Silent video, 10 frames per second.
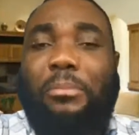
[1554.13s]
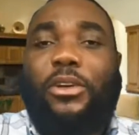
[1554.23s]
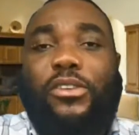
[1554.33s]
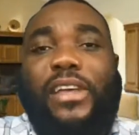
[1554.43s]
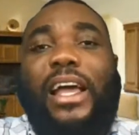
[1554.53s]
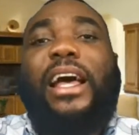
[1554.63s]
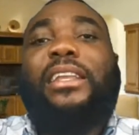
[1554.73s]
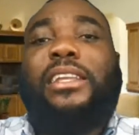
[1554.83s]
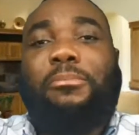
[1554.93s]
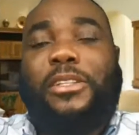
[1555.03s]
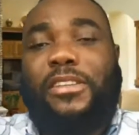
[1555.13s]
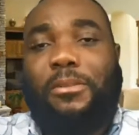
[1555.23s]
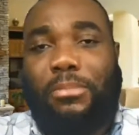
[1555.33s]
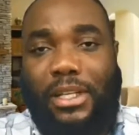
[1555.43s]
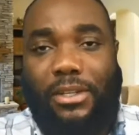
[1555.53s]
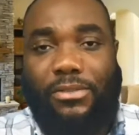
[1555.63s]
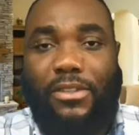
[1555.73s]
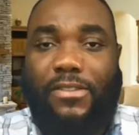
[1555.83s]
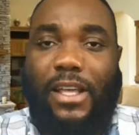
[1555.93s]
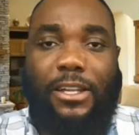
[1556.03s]
because I had limiting
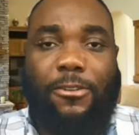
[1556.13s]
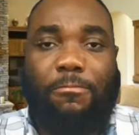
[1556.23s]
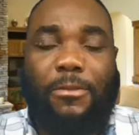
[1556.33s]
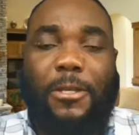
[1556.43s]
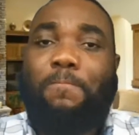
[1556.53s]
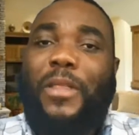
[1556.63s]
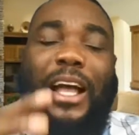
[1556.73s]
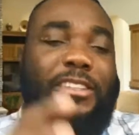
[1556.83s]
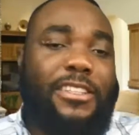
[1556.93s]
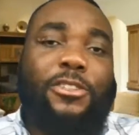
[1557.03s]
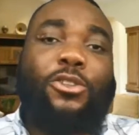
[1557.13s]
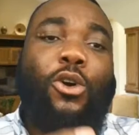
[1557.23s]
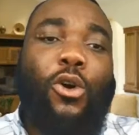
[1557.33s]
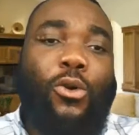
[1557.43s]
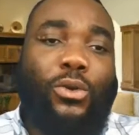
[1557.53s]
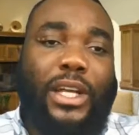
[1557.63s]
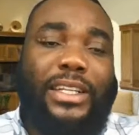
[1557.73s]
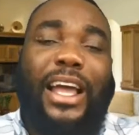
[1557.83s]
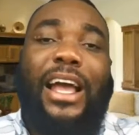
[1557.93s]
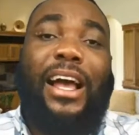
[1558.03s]
beliefs inside of me. I didn't know
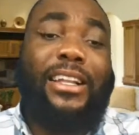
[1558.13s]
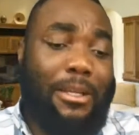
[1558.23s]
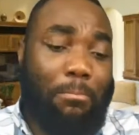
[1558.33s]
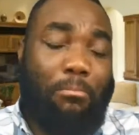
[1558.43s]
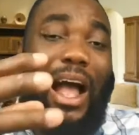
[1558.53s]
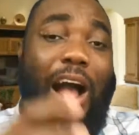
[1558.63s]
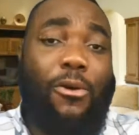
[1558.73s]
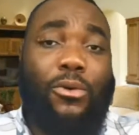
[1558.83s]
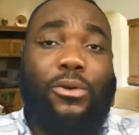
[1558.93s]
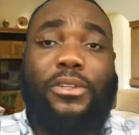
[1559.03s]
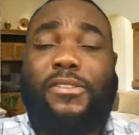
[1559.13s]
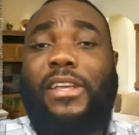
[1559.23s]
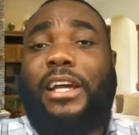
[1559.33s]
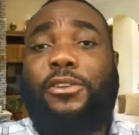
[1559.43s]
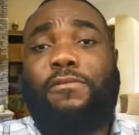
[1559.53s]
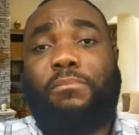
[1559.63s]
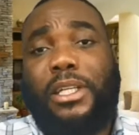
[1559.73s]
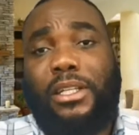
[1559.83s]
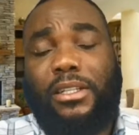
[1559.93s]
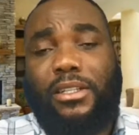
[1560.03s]
that I had the power inside of
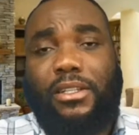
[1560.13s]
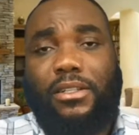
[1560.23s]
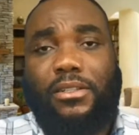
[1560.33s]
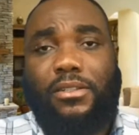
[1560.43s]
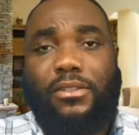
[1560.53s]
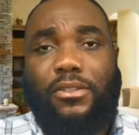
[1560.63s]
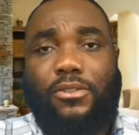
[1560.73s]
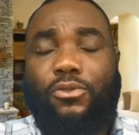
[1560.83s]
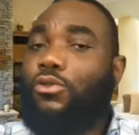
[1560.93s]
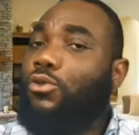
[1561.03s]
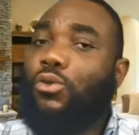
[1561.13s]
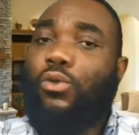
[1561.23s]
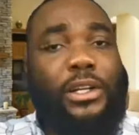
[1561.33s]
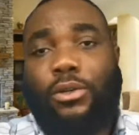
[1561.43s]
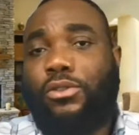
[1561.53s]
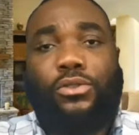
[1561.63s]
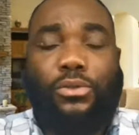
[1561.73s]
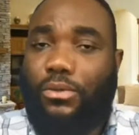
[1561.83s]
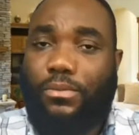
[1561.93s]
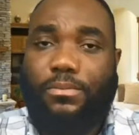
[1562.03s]
me to do and undo.